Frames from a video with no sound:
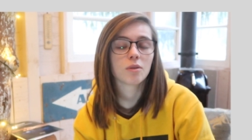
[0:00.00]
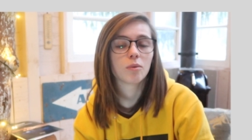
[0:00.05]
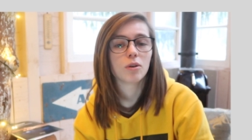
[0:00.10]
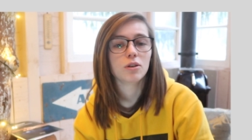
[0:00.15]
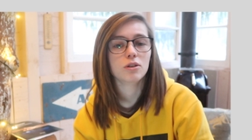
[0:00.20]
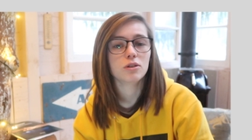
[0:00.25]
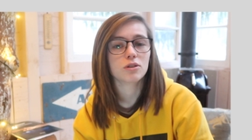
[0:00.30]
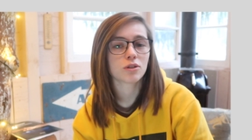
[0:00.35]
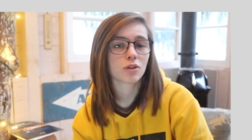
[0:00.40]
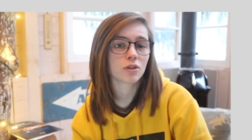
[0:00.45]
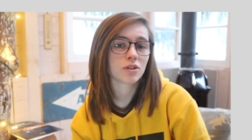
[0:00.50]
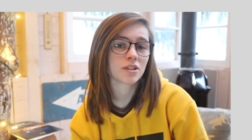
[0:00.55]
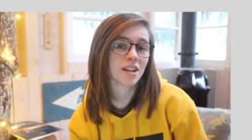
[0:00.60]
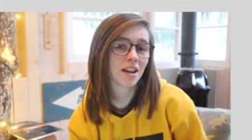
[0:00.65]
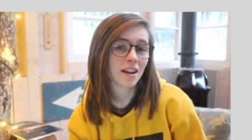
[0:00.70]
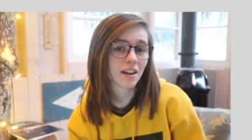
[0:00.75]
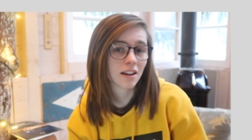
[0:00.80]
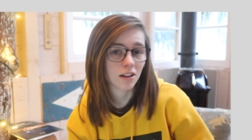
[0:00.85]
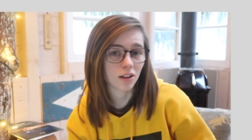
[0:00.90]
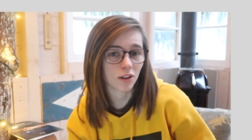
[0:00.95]
What you saw a
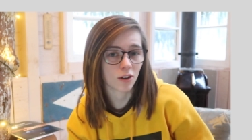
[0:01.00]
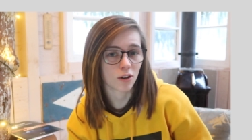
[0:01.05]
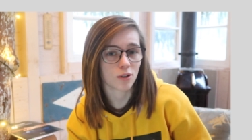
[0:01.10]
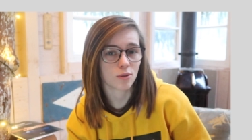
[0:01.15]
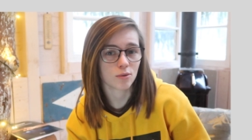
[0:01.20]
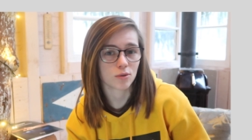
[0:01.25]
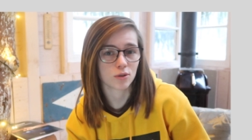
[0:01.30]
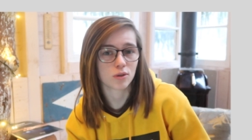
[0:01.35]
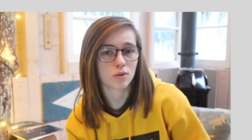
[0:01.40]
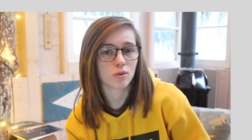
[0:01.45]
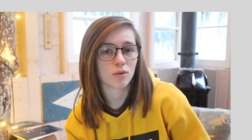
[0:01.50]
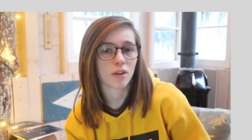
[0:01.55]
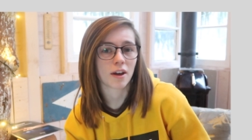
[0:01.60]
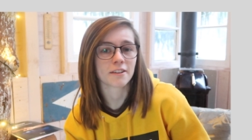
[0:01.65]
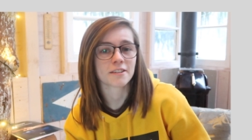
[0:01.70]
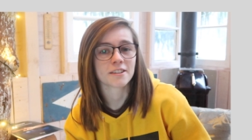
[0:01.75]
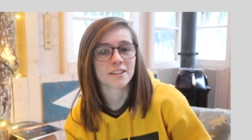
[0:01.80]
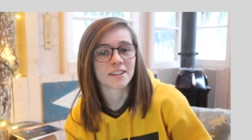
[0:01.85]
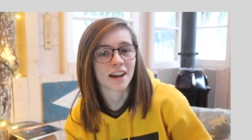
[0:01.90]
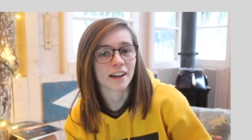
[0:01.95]
second ago was
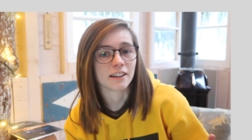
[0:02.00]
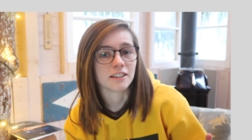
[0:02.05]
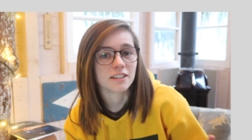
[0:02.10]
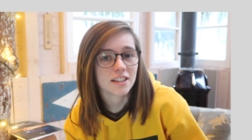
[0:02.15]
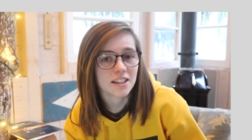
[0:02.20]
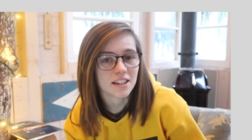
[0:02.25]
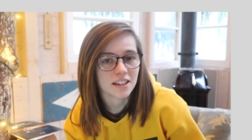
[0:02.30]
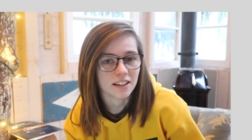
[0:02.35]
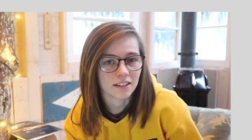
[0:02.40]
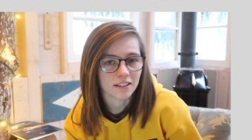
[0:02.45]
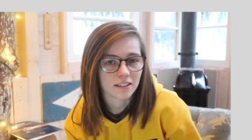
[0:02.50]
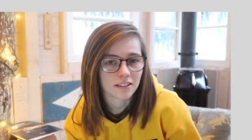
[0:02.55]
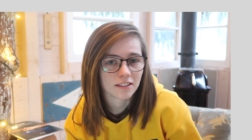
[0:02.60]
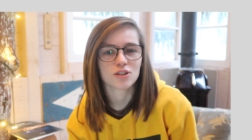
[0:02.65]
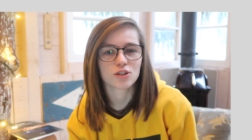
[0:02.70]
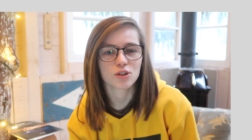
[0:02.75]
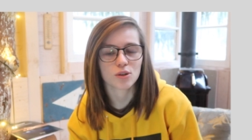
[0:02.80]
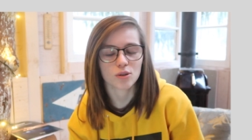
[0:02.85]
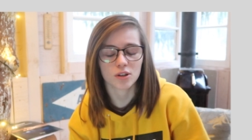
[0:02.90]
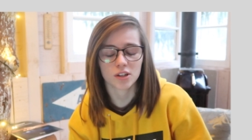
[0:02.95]
2019.
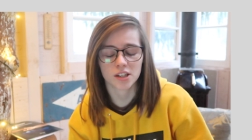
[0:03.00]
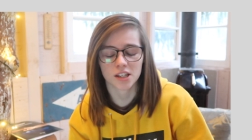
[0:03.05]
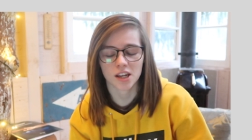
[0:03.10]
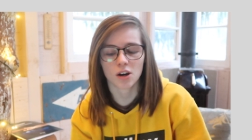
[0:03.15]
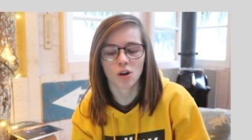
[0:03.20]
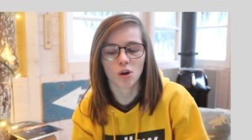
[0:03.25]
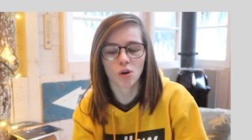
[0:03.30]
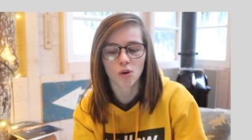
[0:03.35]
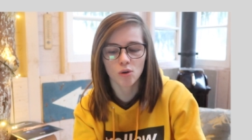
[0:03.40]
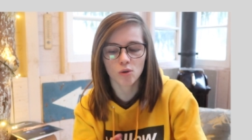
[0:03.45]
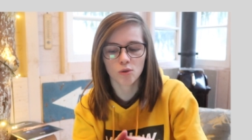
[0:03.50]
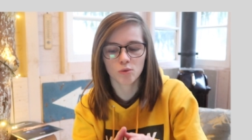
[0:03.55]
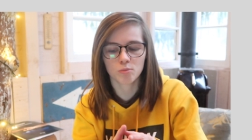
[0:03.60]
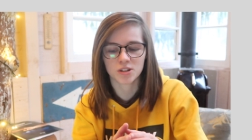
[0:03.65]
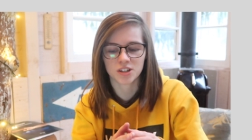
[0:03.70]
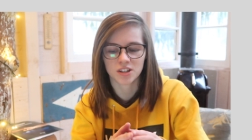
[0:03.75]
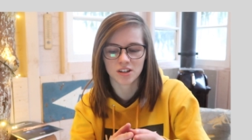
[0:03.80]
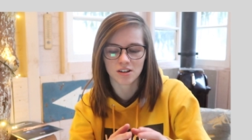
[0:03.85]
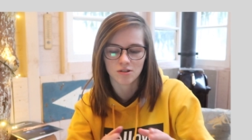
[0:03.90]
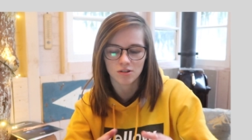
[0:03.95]
So there's that whole
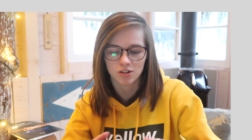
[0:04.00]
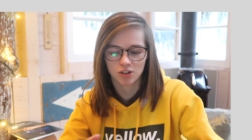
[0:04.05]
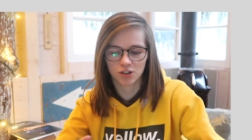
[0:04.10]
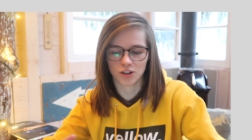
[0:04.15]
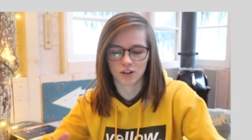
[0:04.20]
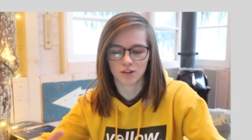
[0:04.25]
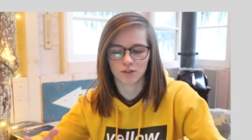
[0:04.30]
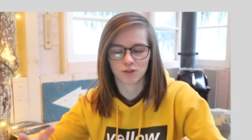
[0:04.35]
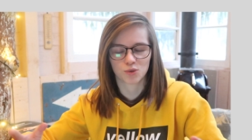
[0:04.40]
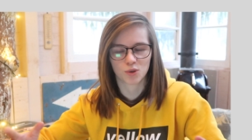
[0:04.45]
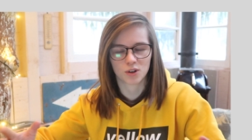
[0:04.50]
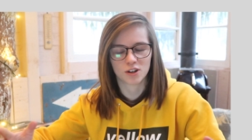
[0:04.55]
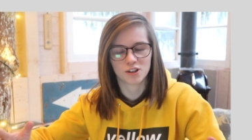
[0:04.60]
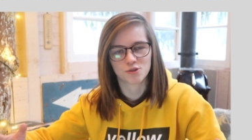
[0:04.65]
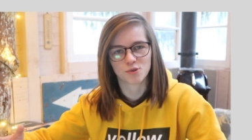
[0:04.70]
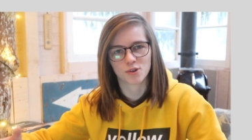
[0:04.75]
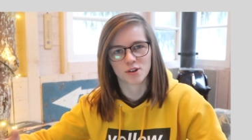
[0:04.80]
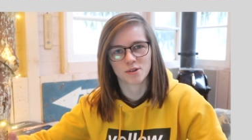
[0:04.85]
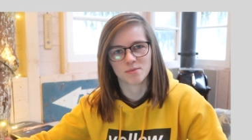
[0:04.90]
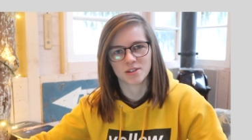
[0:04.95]
mysterious year of
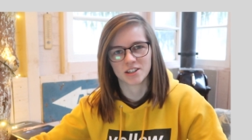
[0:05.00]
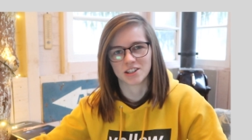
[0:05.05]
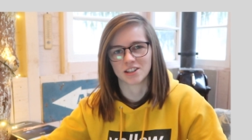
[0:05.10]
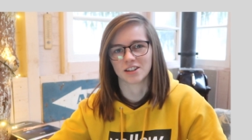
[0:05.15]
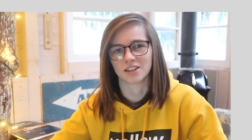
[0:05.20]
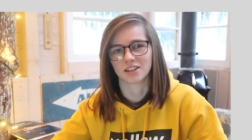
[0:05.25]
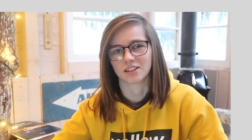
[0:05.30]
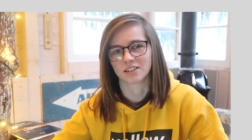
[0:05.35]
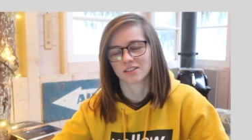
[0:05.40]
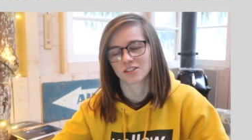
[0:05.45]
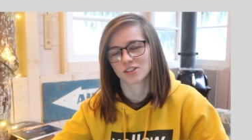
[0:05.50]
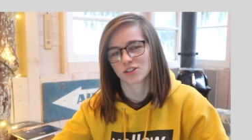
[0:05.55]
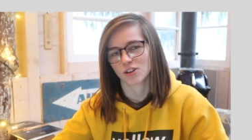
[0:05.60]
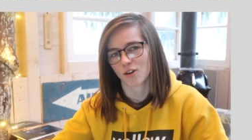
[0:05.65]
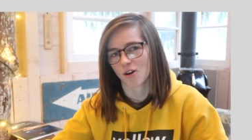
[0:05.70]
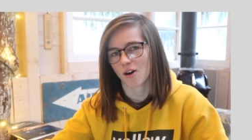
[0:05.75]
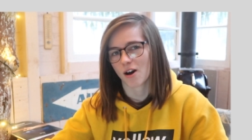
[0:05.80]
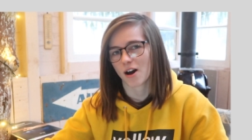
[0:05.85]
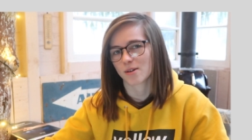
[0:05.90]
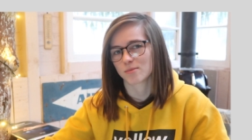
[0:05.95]
2020 missing.
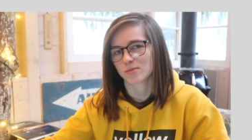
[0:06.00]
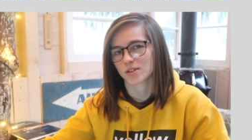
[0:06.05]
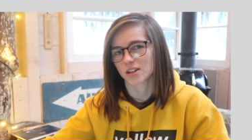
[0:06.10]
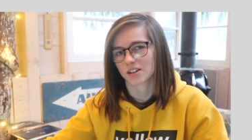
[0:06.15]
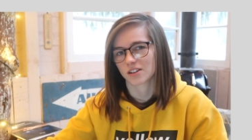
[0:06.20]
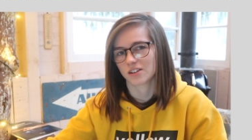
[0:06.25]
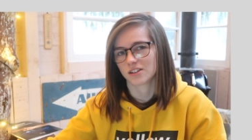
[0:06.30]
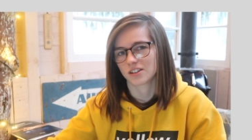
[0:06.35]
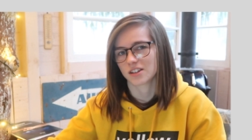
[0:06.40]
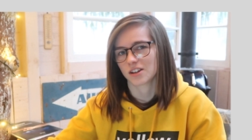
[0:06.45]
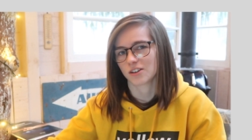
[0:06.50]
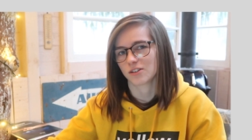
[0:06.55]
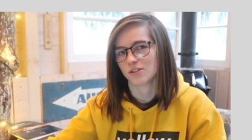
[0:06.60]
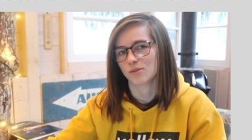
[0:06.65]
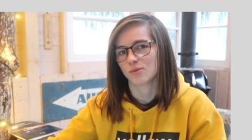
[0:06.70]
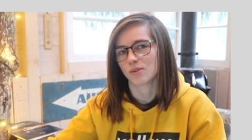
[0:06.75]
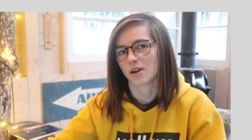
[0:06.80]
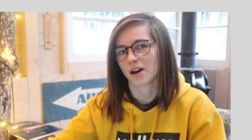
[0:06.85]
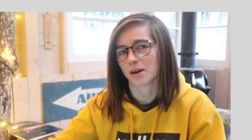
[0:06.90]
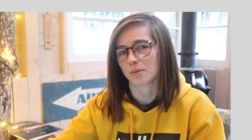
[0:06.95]
So I'm just gonna tell
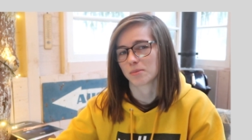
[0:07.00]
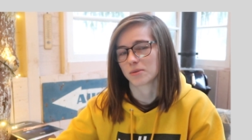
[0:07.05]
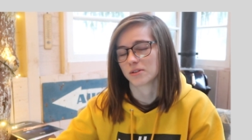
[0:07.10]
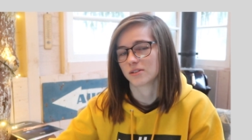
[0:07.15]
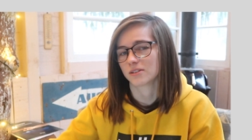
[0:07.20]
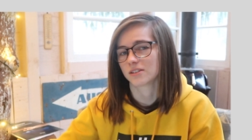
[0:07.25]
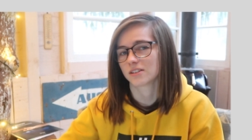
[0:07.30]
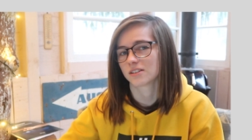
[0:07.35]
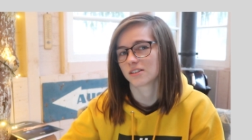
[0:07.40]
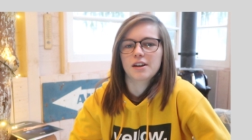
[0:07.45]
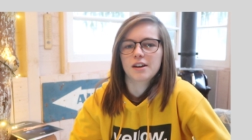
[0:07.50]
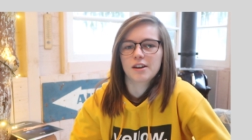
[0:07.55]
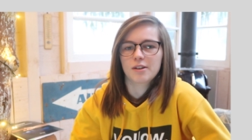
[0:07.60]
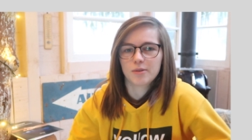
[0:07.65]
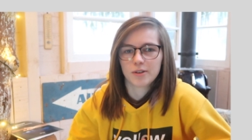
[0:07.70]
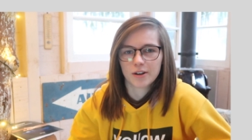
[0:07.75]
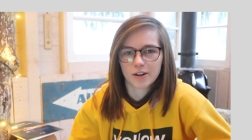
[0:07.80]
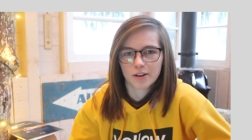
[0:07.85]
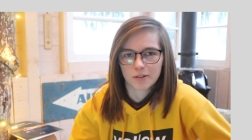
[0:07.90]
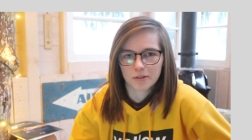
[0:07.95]
you what happened.
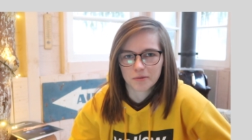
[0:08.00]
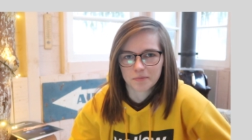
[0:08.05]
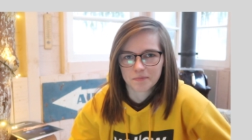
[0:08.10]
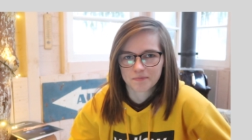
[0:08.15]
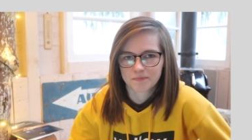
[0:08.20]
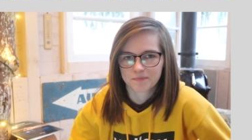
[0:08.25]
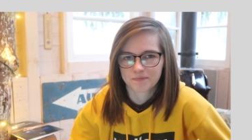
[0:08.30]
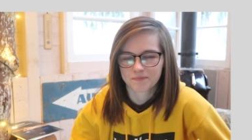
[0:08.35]
Here we go.